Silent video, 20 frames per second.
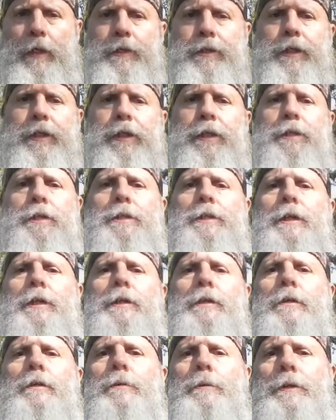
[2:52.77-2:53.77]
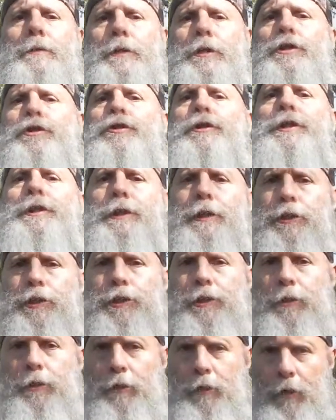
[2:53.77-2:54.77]
to continue in the
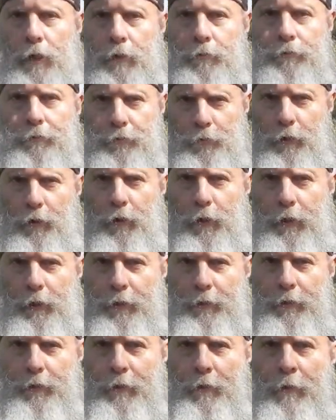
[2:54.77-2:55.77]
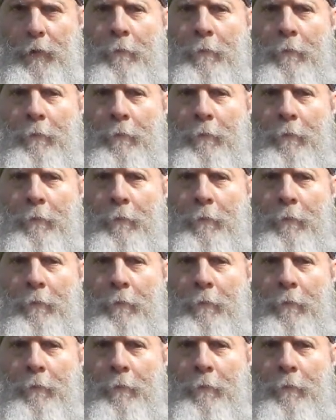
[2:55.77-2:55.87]
tradition of Freud.